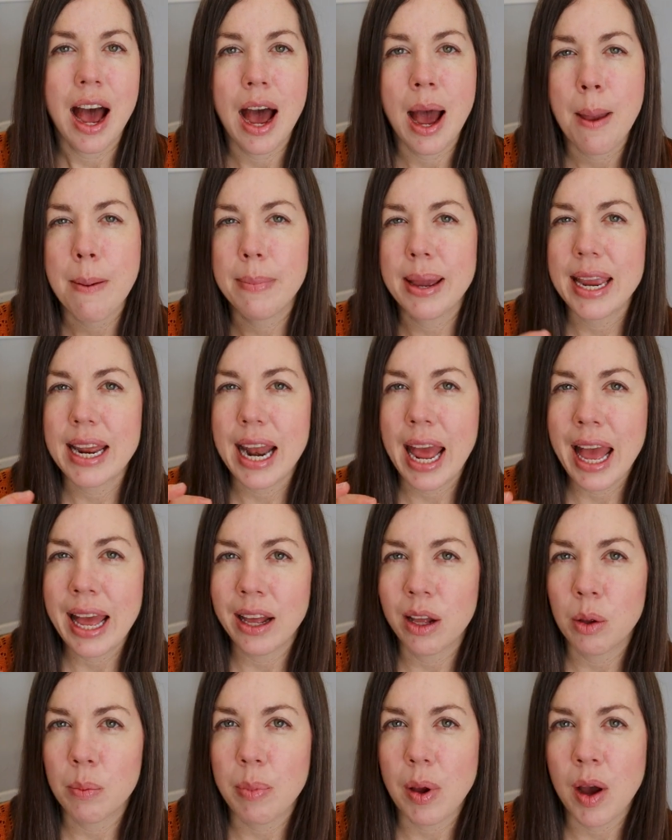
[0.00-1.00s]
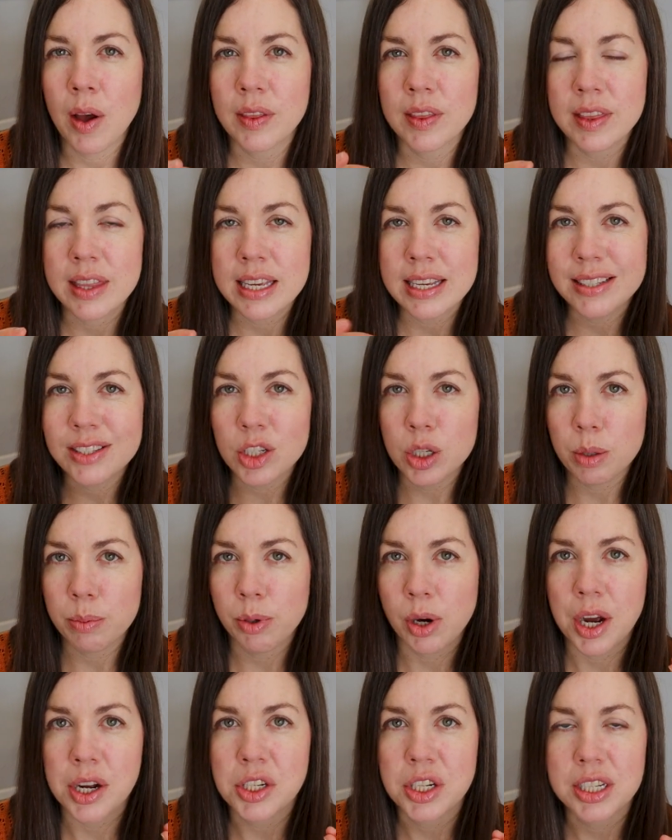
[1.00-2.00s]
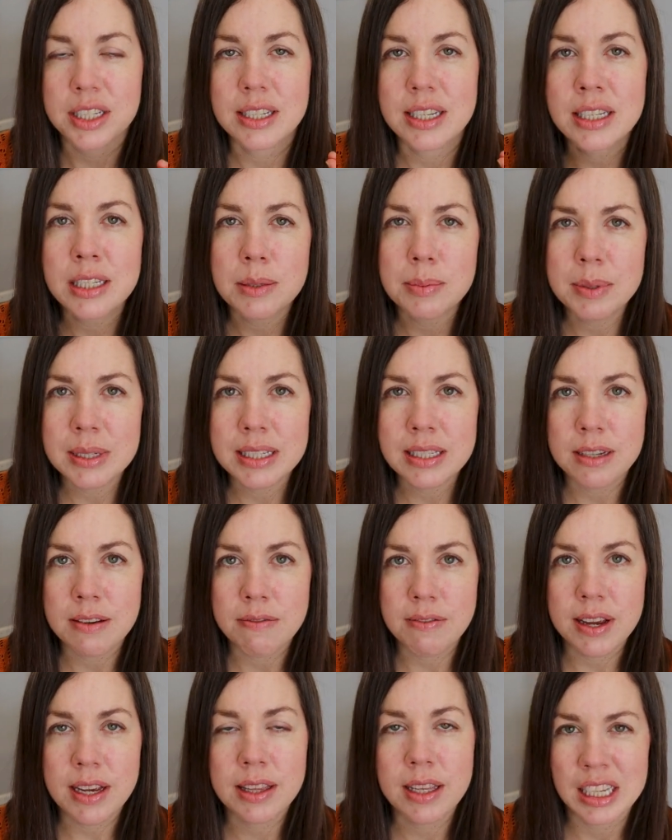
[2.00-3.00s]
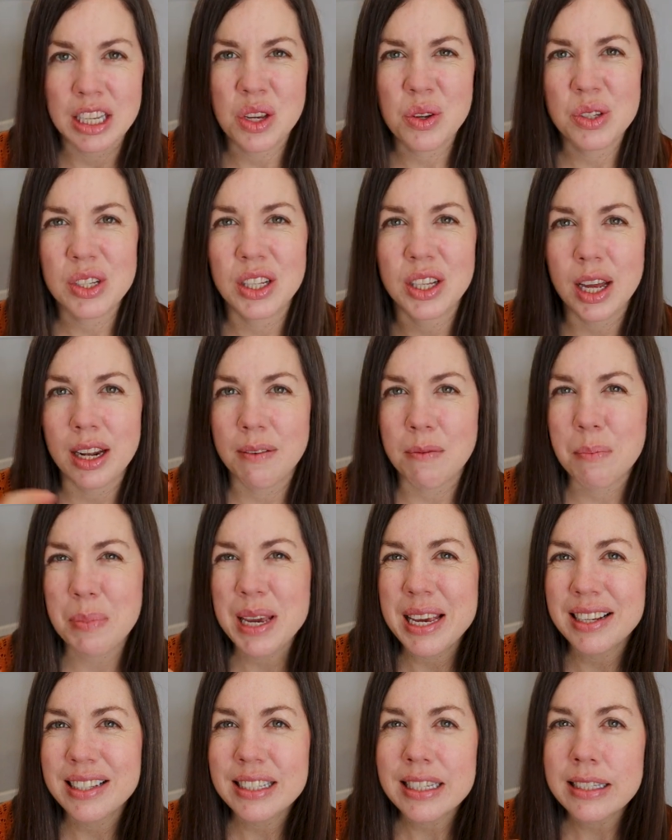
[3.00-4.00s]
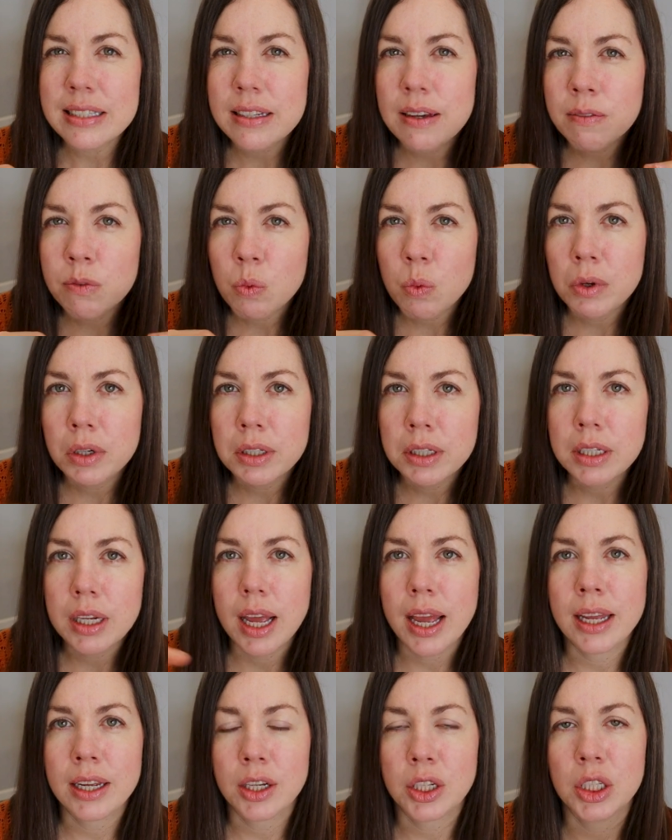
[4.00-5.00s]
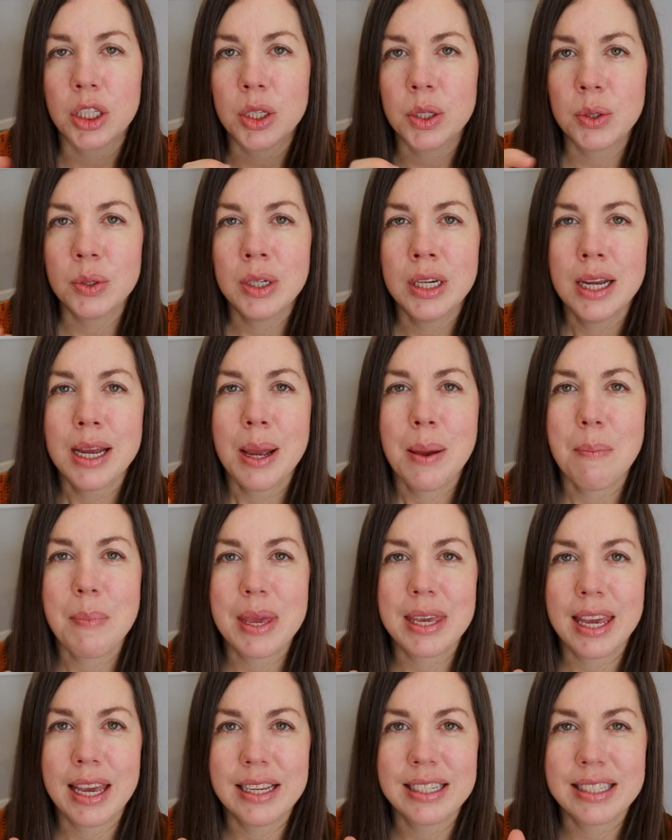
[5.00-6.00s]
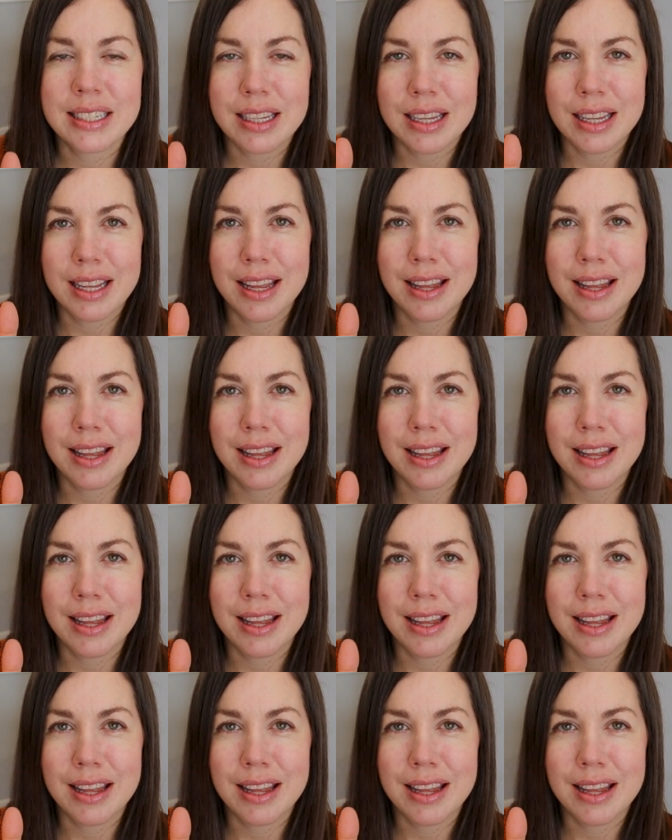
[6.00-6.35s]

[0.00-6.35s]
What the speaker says: I might help on these two projects in specific that use a lot of pieces of wood and glue because